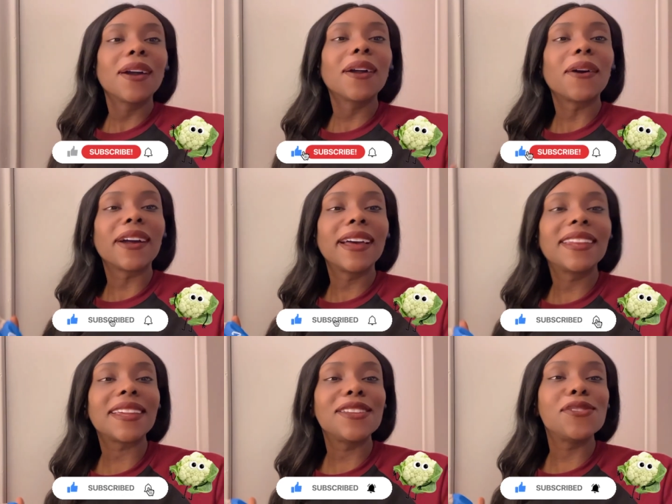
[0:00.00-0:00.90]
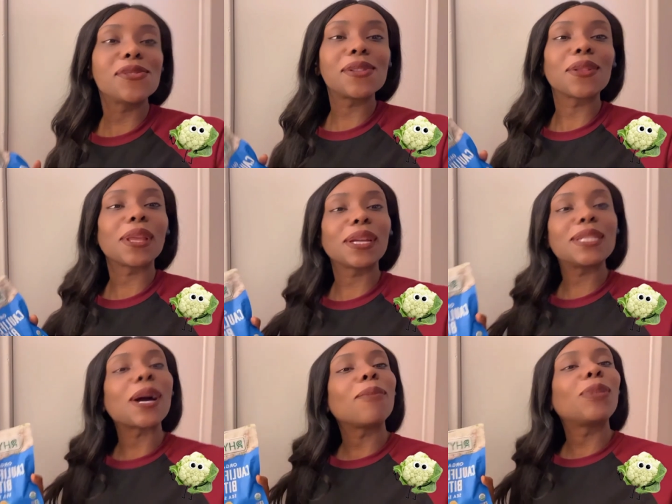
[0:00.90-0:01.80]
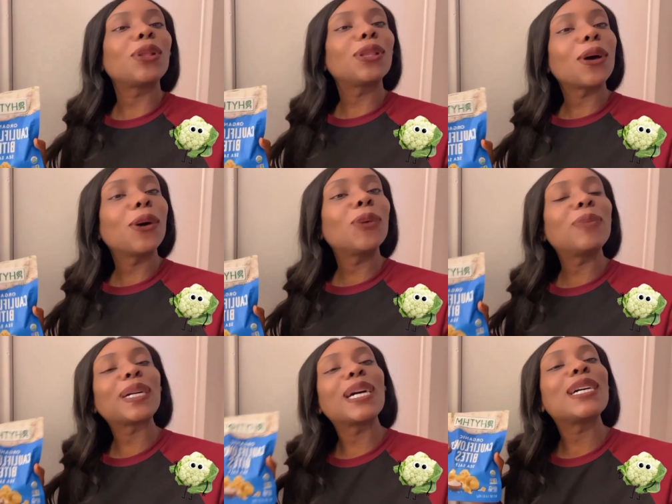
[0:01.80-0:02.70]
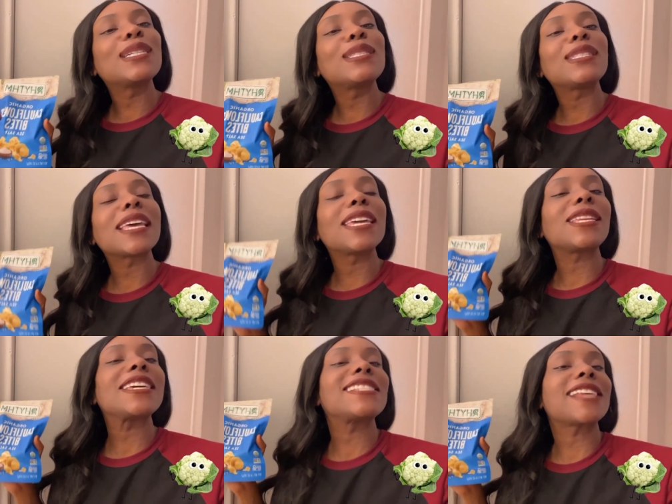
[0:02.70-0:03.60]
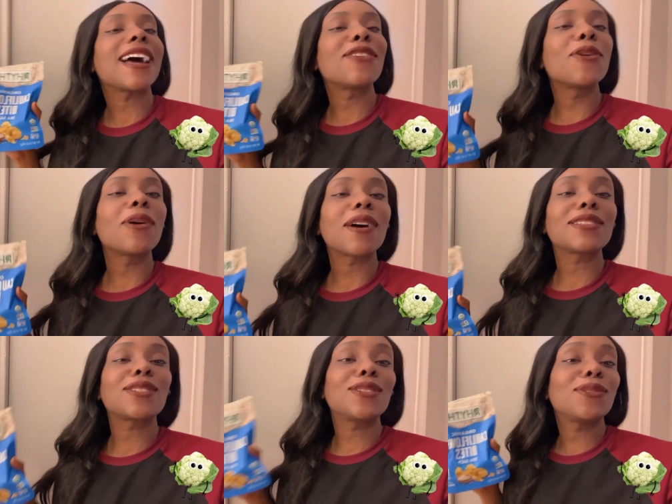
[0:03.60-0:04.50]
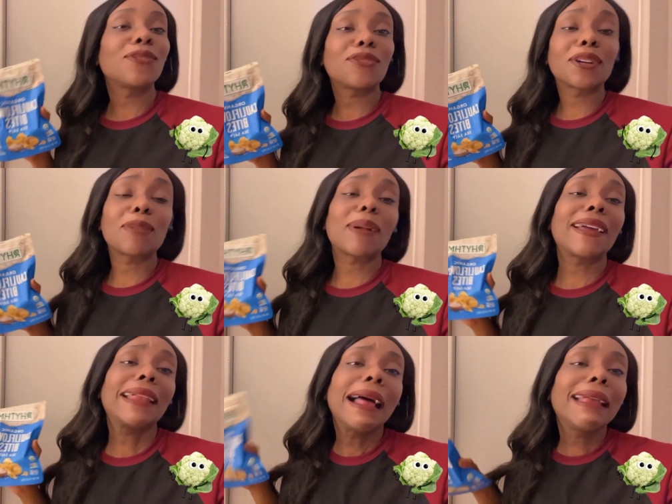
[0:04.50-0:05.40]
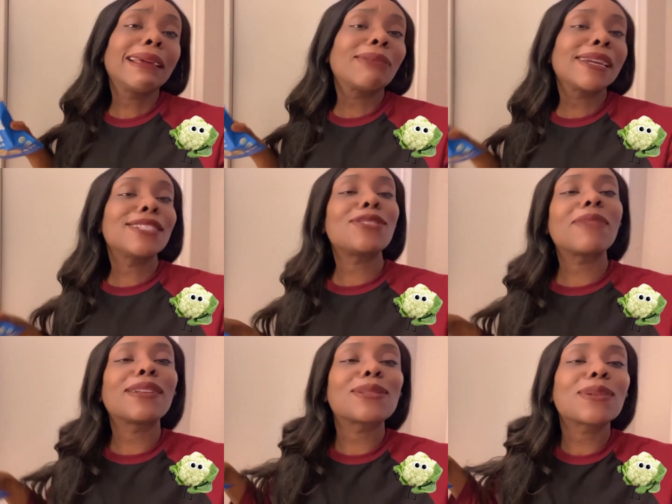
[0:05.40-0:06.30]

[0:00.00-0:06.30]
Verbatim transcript: go ahead and use the link down below because it is at no cost to you if you're going to buy it anyways. You might as